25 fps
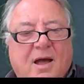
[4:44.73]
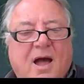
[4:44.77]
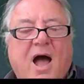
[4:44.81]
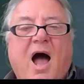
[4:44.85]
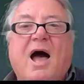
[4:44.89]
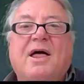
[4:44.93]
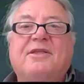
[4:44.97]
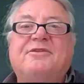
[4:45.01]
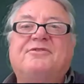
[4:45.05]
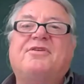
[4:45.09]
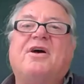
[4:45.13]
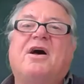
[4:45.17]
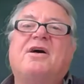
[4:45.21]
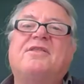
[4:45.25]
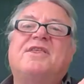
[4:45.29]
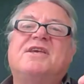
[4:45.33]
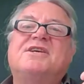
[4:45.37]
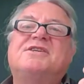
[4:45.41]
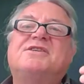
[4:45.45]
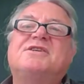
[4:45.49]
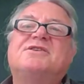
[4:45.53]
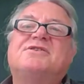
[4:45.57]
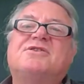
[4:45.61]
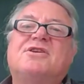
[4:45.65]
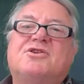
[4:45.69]
And so
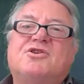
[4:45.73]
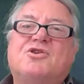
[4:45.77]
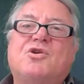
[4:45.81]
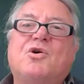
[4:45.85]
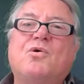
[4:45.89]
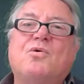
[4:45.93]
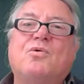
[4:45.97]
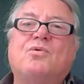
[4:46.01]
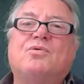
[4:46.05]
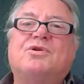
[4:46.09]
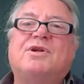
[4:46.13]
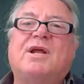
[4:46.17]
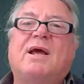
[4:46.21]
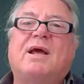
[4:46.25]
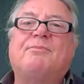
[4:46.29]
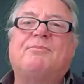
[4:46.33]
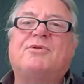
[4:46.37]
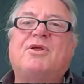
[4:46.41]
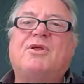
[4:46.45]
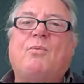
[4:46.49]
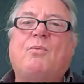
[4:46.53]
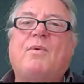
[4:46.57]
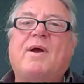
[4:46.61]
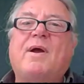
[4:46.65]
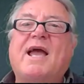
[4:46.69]
this is the tooltip
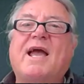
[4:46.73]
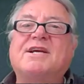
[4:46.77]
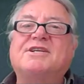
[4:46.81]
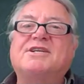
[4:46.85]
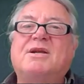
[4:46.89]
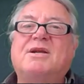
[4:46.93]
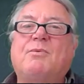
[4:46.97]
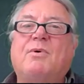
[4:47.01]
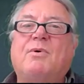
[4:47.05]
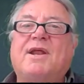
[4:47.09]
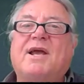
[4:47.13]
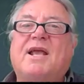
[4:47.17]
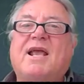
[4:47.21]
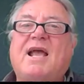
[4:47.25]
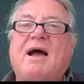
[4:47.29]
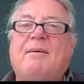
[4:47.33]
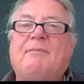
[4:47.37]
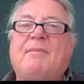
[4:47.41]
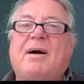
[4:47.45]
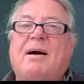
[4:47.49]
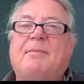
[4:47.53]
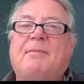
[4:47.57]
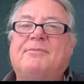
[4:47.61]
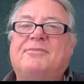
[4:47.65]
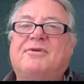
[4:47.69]
that we actually want to
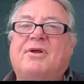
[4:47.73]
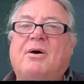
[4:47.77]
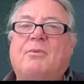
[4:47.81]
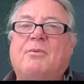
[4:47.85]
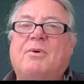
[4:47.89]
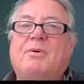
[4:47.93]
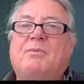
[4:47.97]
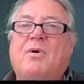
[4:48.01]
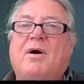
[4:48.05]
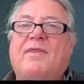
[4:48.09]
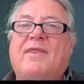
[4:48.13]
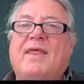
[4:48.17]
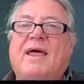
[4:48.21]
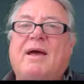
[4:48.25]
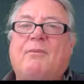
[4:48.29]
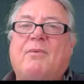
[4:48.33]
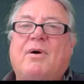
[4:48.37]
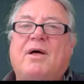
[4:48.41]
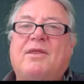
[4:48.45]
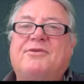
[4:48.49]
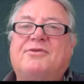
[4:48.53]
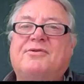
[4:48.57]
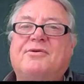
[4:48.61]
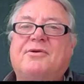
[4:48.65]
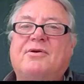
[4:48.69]
come up. So we want that
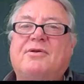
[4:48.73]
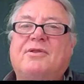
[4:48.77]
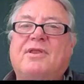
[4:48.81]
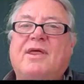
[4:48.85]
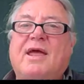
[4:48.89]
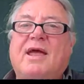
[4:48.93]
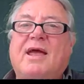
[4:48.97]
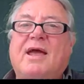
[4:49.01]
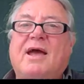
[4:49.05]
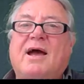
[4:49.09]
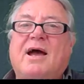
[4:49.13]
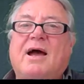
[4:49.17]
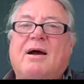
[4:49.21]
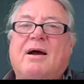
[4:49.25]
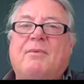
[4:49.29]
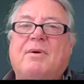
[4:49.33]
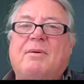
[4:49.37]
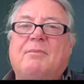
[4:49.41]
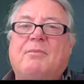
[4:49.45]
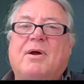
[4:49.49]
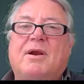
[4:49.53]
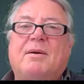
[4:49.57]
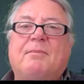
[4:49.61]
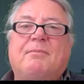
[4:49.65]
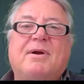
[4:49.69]
one through there, and we
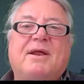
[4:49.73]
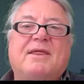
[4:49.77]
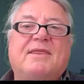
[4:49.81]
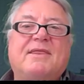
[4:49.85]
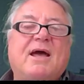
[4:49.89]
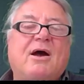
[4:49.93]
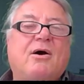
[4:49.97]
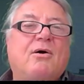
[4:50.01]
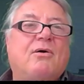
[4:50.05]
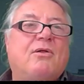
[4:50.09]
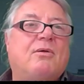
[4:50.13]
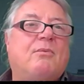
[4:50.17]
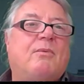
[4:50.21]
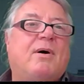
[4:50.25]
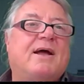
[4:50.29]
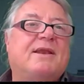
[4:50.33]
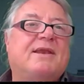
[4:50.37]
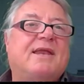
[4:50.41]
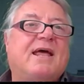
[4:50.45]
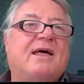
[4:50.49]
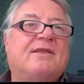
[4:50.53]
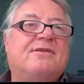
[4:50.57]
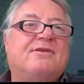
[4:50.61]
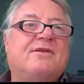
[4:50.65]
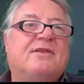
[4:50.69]
want to bring that all the way
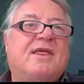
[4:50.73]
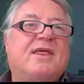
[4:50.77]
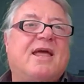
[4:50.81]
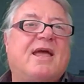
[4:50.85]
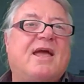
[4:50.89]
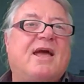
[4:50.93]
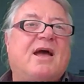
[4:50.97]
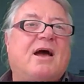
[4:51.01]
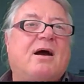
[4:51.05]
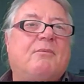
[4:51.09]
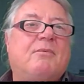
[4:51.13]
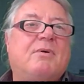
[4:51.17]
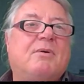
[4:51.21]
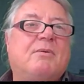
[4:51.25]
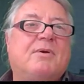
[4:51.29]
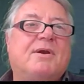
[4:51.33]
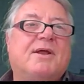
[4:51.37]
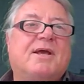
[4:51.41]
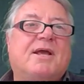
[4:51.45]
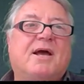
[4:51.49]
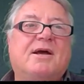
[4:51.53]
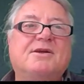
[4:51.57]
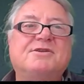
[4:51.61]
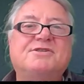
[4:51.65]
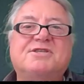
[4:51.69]
down to there, and we want
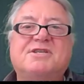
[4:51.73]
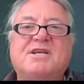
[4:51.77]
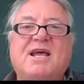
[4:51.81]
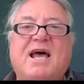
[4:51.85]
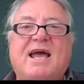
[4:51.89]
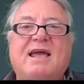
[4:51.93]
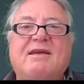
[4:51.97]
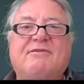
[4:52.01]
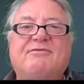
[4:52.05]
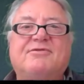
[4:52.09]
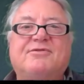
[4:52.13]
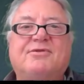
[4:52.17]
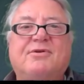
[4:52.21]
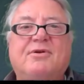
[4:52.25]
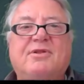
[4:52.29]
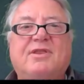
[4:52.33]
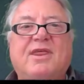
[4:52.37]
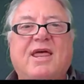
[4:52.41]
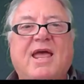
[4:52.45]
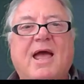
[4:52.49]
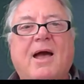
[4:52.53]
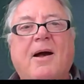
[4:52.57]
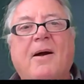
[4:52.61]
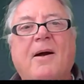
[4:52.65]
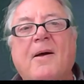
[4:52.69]
to go save through
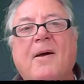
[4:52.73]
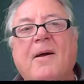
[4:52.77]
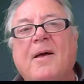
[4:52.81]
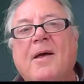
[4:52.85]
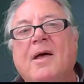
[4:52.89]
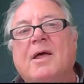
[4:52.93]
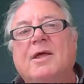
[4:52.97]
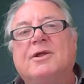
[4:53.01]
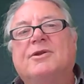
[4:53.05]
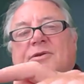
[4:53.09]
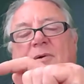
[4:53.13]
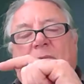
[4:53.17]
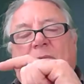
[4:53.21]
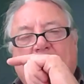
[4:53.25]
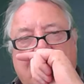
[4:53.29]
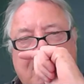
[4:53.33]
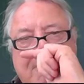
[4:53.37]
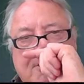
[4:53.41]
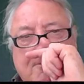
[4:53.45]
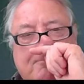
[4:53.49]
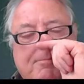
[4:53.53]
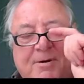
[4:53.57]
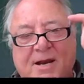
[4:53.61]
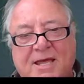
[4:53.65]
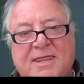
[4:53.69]
there. So we
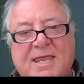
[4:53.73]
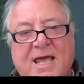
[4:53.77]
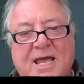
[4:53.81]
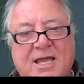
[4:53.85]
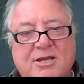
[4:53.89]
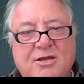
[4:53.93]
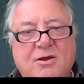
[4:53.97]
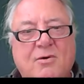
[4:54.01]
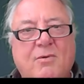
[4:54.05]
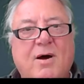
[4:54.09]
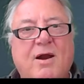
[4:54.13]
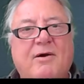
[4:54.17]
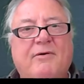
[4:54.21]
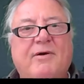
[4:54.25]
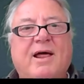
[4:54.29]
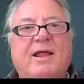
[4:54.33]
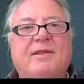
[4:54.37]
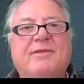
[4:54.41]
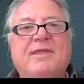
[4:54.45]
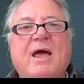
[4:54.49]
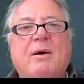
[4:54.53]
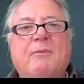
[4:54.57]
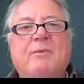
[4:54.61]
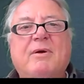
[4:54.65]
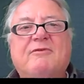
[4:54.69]
want to bring that U R L.
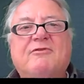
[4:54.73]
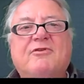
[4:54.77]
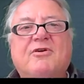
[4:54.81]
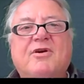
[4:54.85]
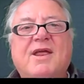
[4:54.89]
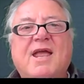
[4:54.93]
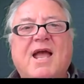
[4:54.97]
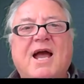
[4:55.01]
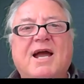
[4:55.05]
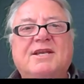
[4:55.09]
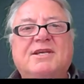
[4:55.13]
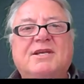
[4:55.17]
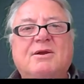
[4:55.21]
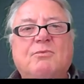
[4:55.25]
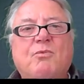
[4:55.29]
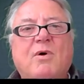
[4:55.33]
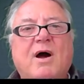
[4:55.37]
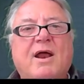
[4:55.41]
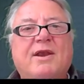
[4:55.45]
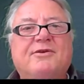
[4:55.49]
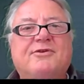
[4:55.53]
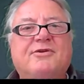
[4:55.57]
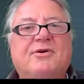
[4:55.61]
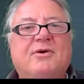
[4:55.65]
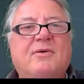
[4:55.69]
Now we've created
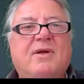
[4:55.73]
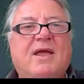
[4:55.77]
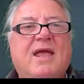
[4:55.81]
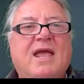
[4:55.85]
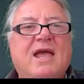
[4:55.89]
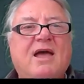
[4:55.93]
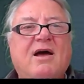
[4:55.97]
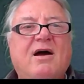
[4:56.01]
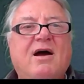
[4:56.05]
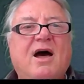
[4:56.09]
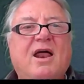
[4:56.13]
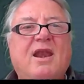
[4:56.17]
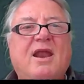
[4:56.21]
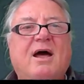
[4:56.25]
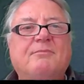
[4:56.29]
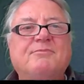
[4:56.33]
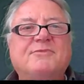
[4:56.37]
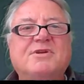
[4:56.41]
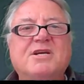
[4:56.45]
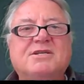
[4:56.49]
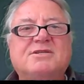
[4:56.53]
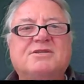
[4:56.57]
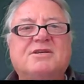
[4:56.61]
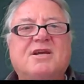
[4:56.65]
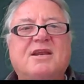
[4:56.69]
one through here, and I'm
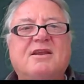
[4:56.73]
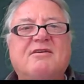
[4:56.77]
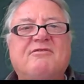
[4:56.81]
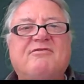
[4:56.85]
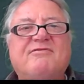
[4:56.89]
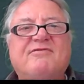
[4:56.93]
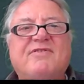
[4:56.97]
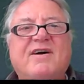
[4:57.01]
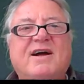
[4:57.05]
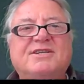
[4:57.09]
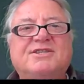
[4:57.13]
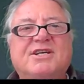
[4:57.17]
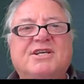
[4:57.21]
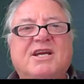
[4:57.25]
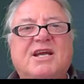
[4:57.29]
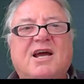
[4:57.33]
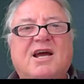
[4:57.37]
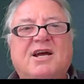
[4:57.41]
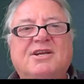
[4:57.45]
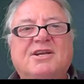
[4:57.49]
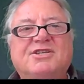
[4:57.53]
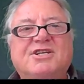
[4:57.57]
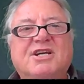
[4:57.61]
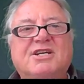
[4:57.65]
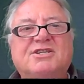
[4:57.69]
just going to fudge it
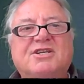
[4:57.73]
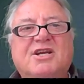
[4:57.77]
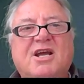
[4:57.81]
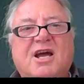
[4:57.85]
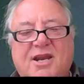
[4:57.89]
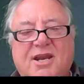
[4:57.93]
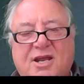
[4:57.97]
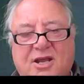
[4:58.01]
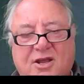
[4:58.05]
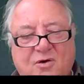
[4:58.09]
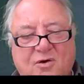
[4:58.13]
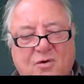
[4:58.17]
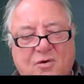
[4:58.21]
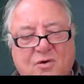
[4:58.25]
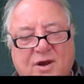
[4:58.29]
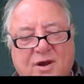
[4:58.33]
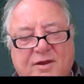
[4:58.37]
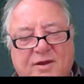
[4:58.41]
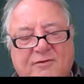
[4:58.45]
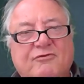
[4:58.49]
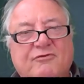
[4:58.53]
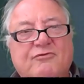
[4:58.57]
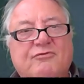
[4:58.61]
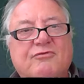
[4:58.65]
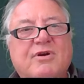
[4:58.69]
and just going to call
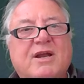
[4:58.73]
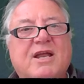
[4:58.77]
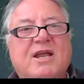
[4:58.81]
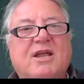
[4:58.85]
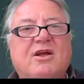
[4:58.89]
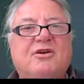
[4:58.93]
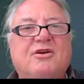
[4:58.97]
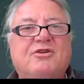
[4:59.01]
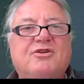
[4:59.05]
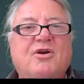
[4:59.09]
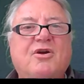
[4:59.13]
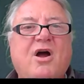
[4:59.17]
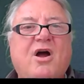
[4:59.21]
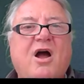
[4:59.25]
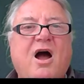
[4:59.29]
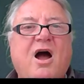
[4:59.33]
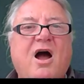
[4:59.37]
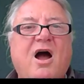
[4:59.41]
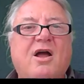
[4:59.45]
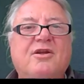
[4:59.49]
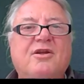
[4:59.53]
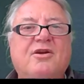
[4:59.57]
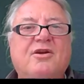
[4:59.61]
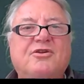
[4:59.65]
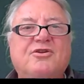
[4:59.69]
it
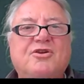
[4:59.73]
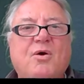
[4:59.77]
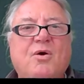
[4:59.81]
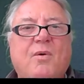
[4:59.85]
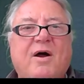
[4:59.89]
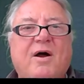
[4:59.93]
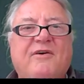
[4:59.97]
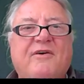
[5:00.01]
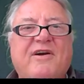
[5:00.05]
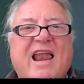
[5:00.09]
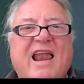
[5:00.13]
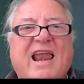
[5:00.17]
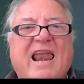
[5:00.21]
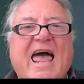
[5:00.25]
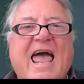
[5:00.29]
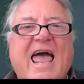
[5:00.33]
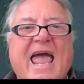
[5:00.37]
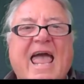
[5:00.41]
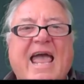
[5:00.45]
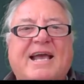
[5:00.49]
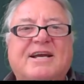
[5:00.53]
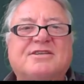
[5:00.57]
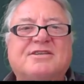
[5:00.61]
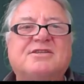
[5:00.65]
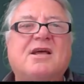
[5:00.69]
U R L
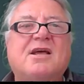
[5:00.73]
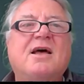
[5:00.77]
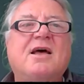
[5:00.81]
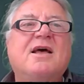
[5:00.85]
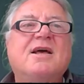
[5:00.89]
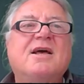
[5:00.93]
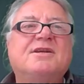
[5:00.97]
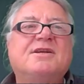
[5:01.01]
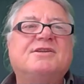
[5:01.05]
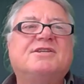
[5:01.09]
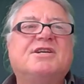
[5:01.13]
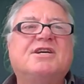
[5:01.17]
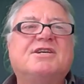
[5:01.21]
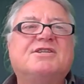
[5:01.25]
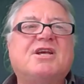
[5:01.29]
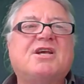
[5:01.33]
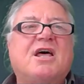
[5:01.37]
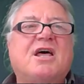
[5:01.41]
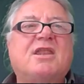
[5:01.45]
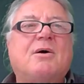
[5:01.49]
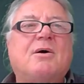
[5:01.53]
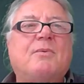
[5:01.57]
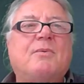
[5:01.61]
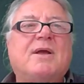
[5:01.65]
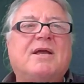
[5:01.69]
X, just
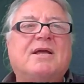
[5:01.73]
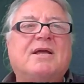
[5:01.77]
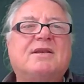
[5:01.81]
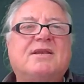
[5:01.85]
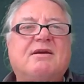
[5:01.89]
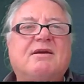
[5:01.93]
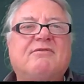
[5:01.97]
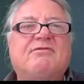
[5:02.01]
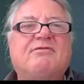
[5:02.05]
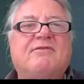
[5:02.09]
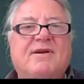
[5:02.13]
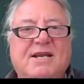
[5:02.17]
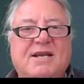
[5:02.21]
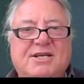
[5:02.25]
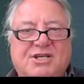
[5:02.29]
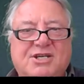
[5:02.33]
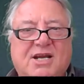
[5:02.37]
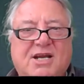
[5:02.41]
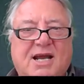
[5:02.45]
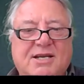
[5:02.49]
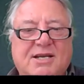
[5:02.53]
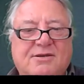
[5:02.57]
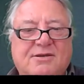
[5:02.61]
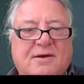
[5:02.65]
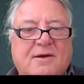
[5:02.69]
so that we can
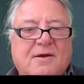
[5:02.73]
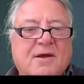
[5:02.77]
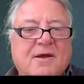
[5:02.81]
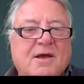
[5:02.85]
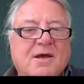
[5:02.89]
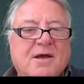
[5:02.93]
differentiate.